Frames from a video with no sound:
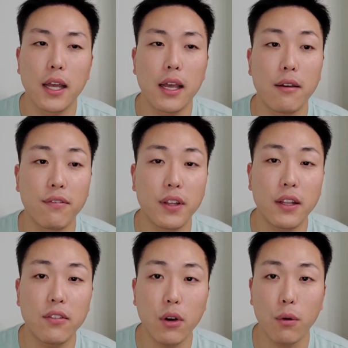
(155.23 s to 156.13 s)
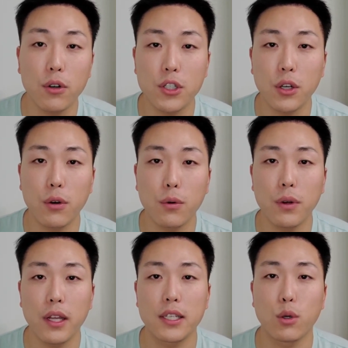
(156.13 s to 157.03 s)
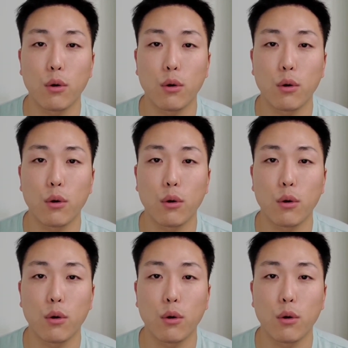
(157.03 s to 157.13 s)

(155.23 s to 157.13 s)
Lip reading: If the donor zone is